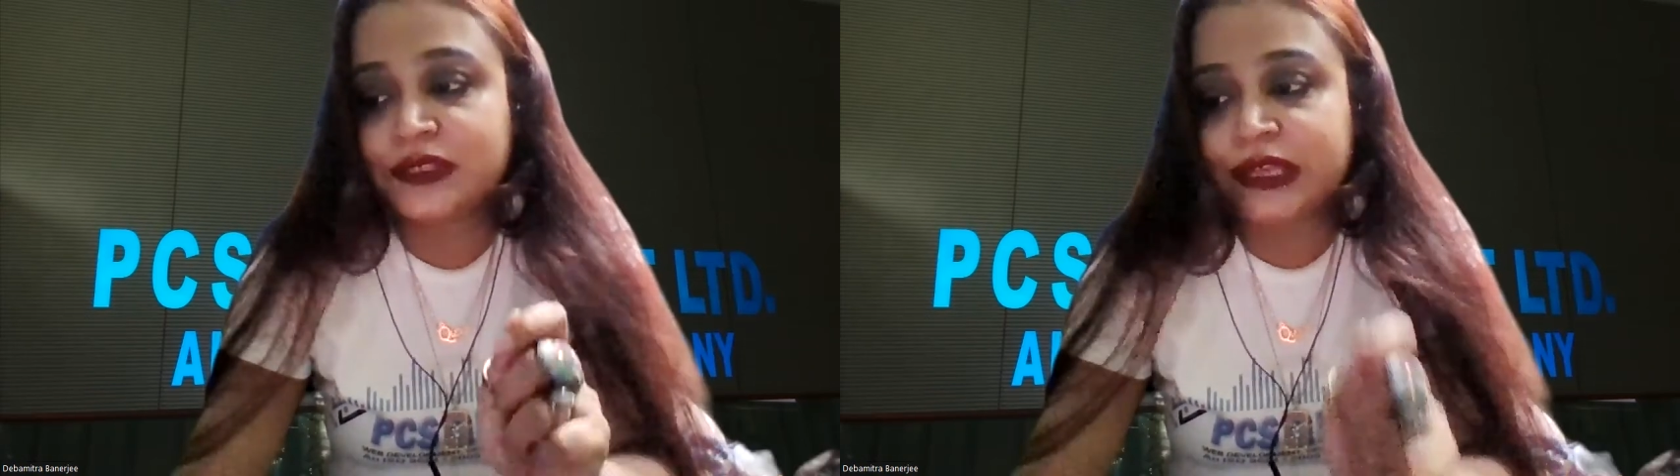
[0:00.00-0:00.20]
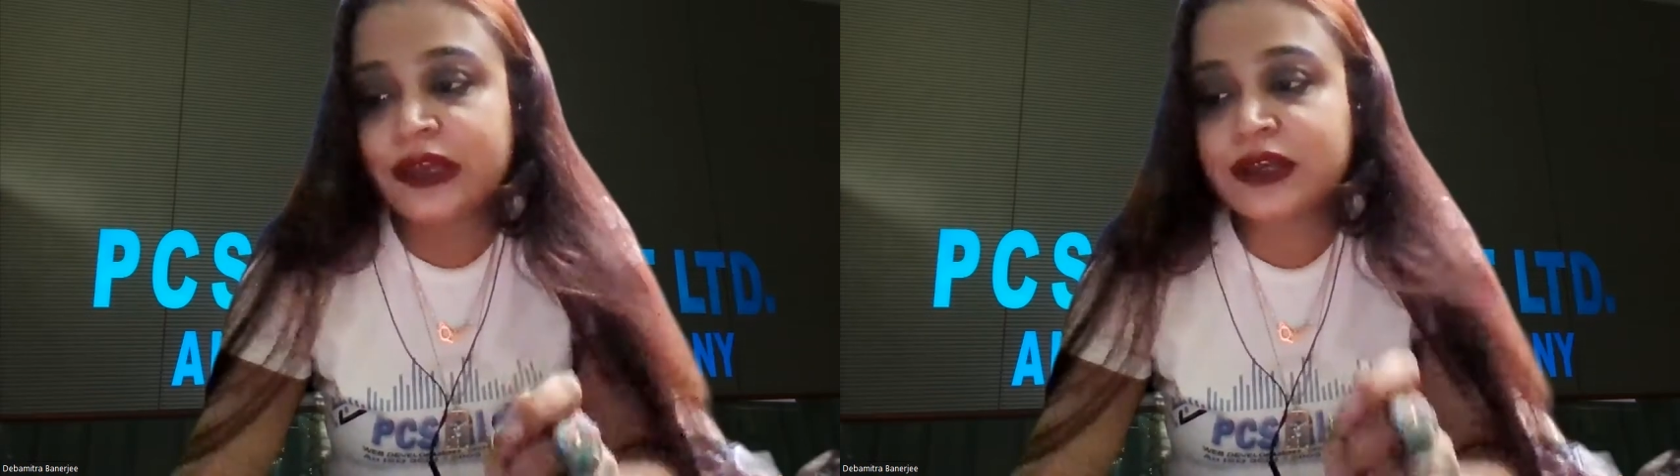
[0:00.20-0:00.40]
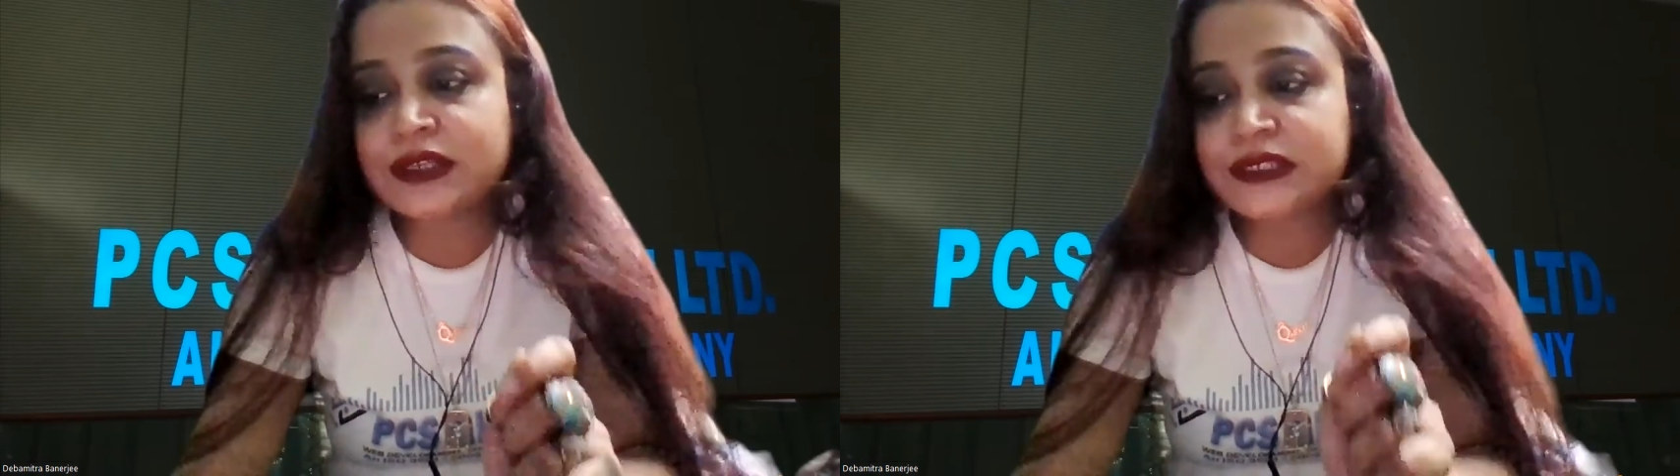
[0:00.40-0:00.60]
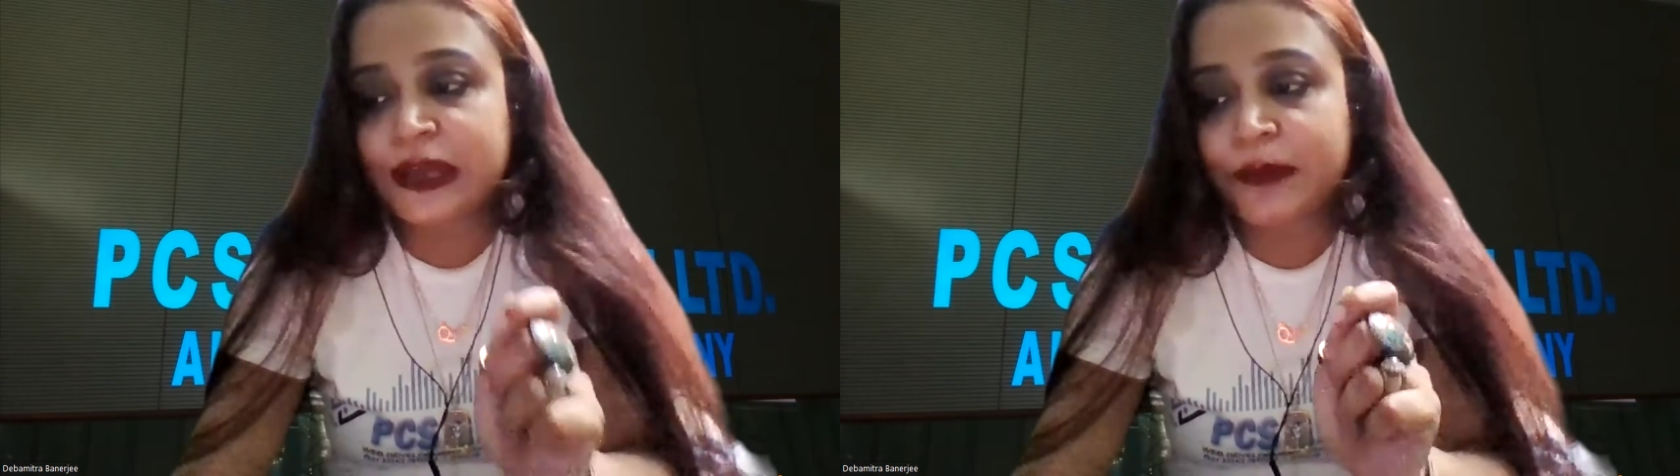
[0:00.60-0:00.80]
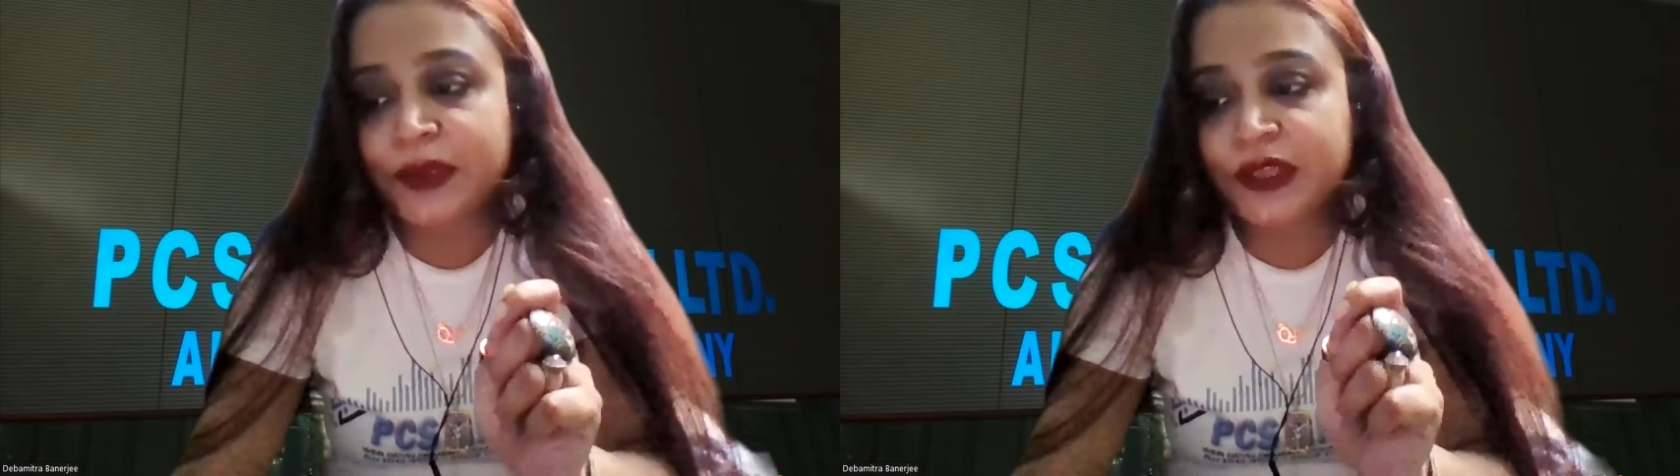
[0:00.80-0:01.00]
There are
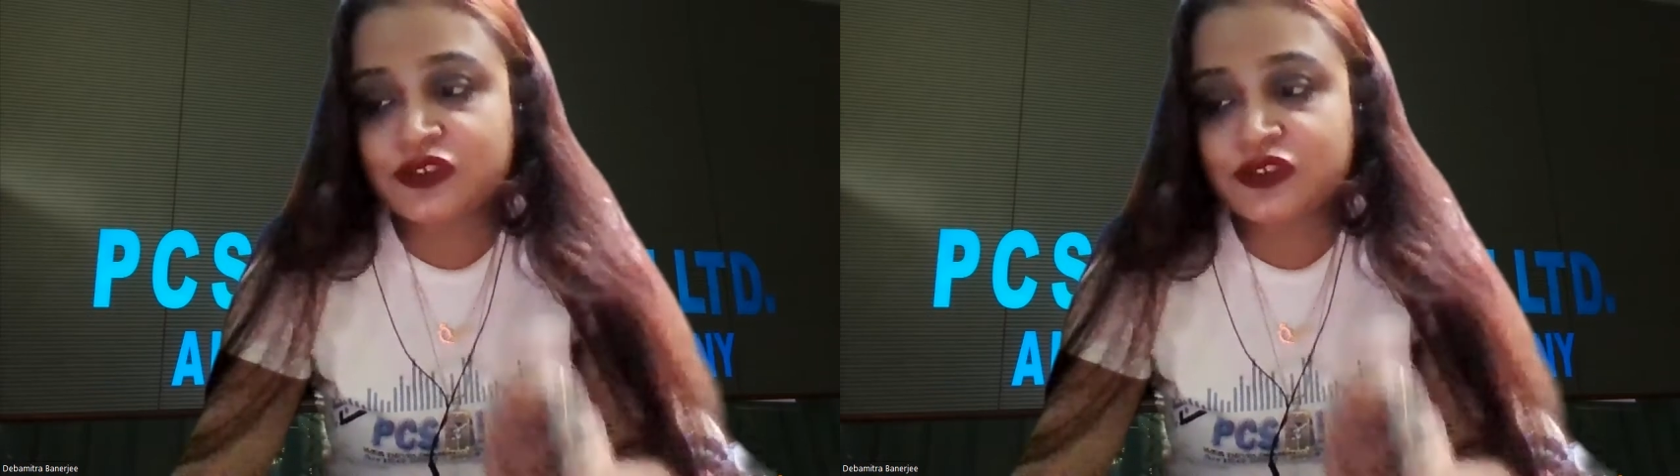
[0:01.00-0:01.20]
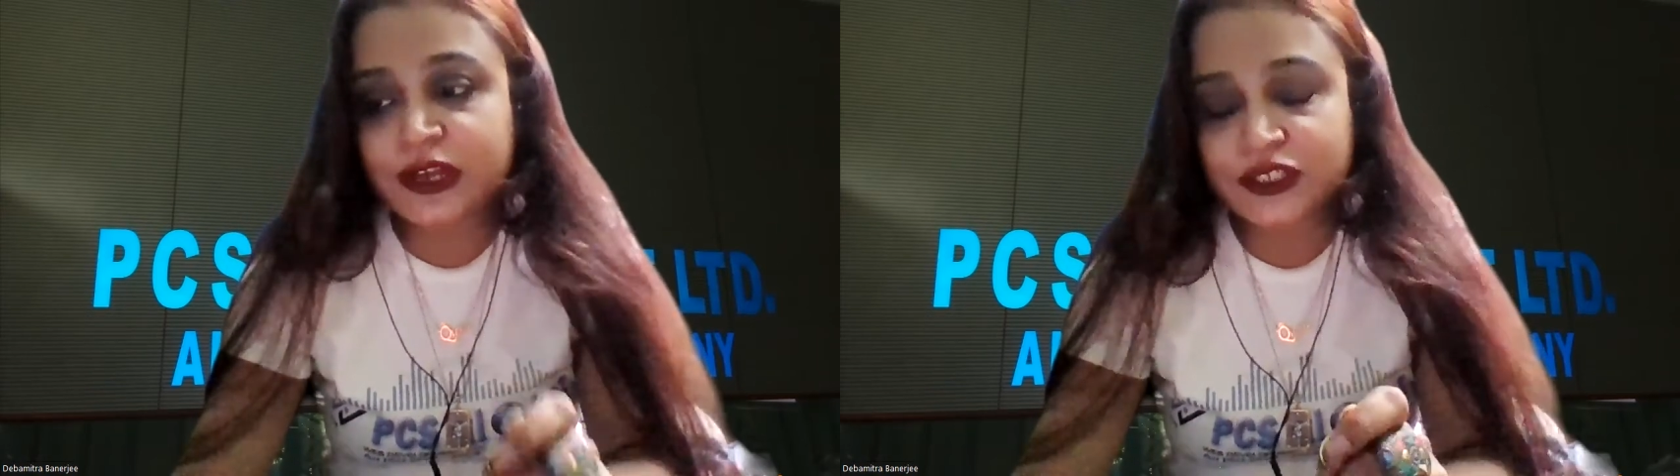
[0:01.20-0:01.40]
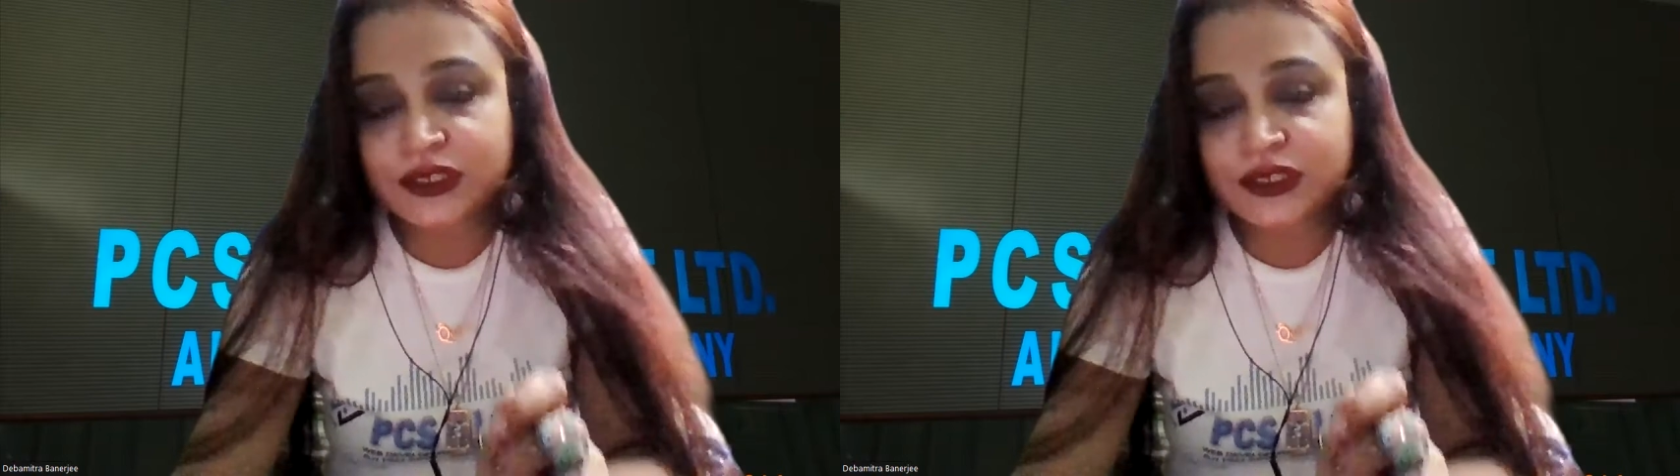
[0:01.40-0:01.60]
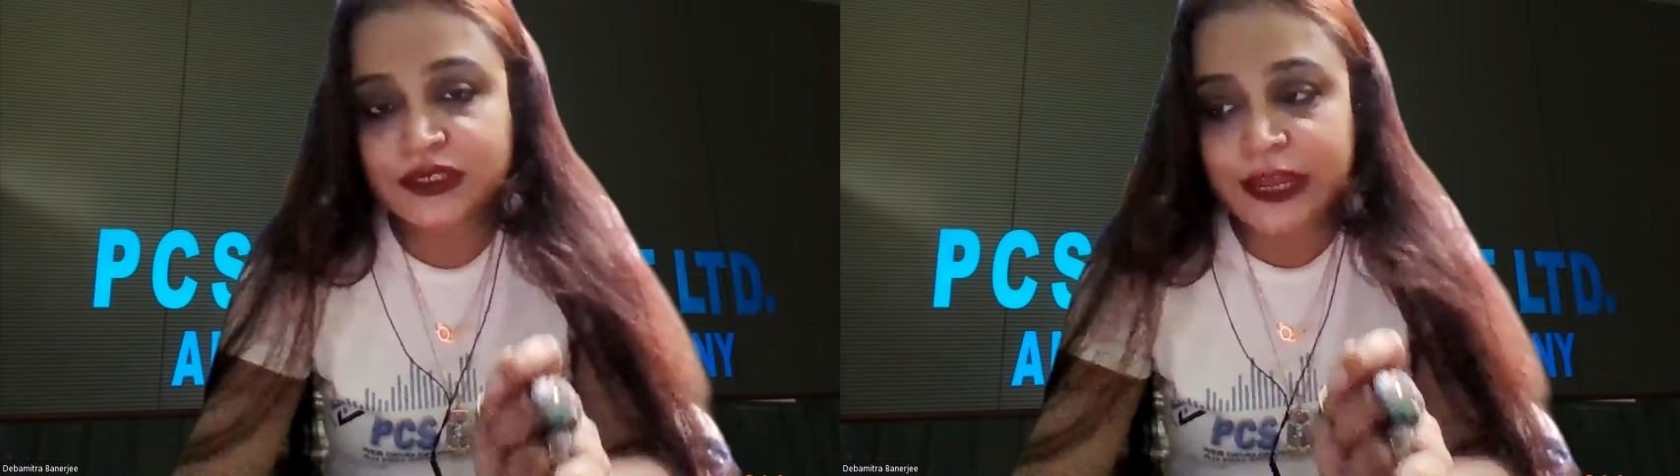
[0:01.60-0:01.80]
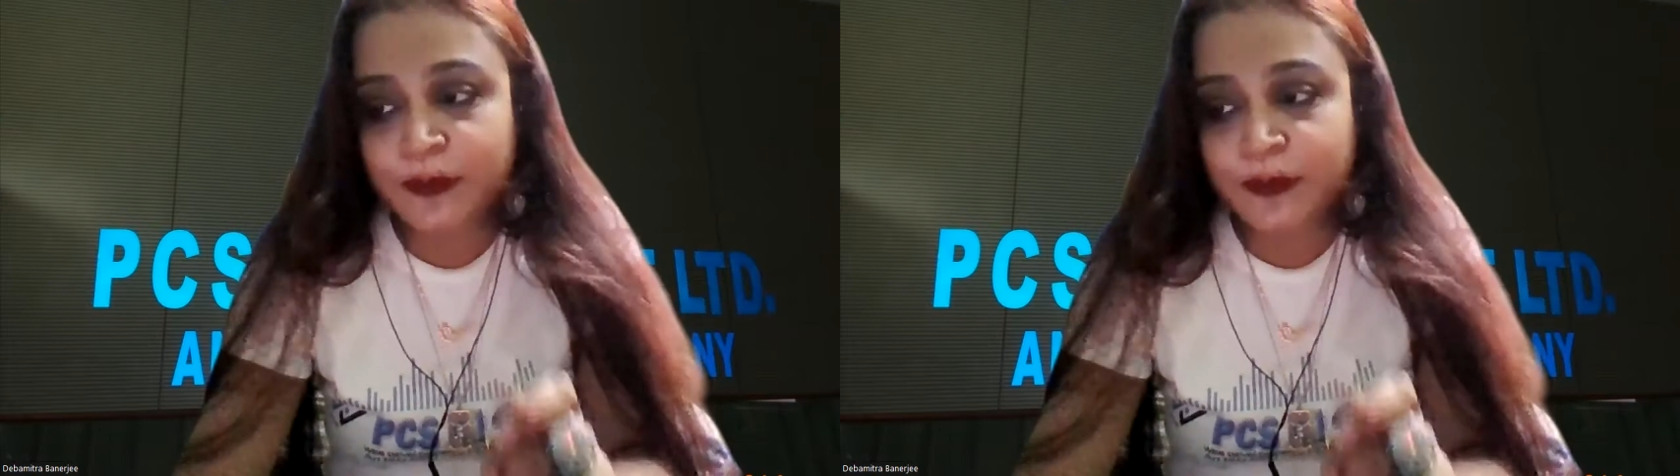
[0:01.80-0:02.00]
some instructions that